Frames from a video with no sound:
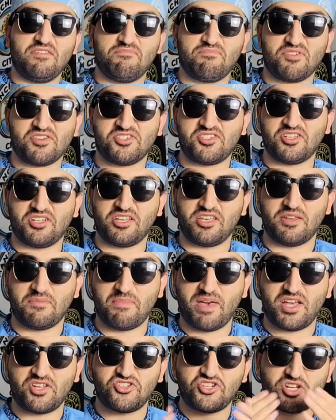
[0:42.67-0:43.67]
Brazilian
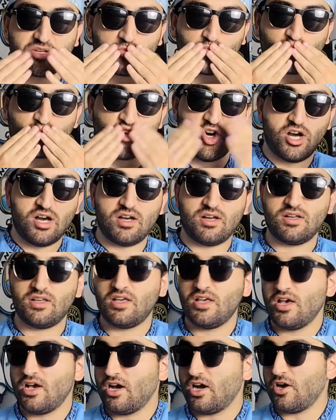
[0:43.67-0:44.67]
magic.
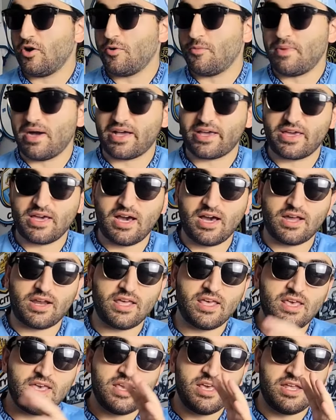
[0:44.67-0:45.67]
Oh my
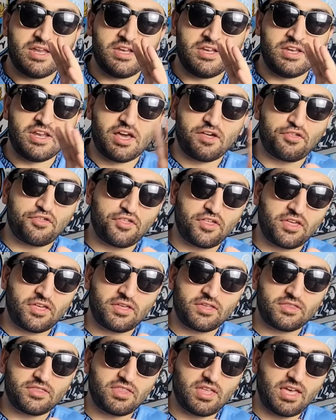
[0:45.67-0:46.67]
God.
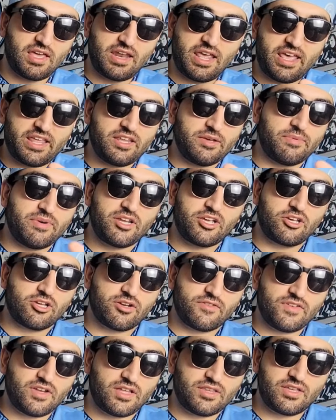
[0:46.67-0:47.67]
Nothing that anybody could
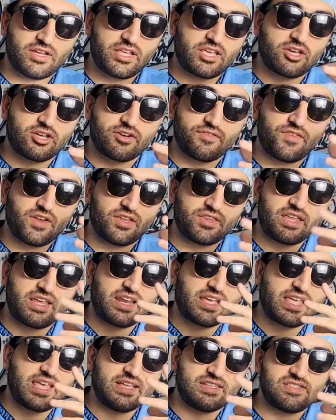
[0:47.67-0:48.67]
have done there. He could have done that
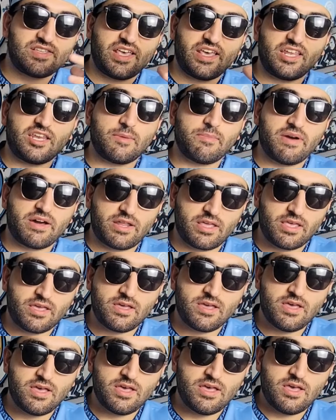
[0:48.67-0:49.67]
against anybody.
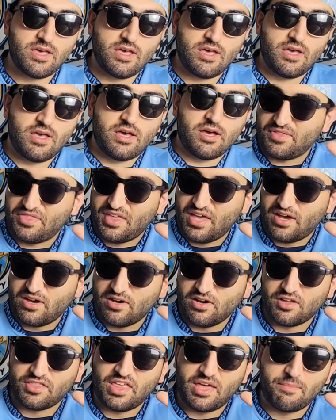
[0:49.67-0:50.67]

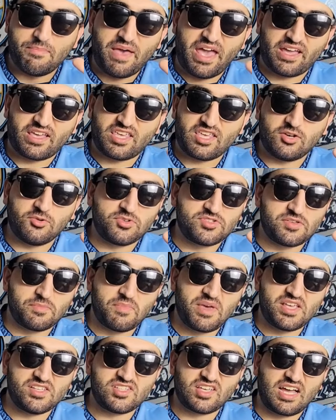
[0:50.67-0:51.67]
That back heel was
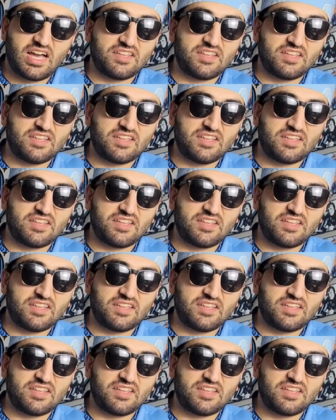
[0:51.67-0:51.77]
amazing.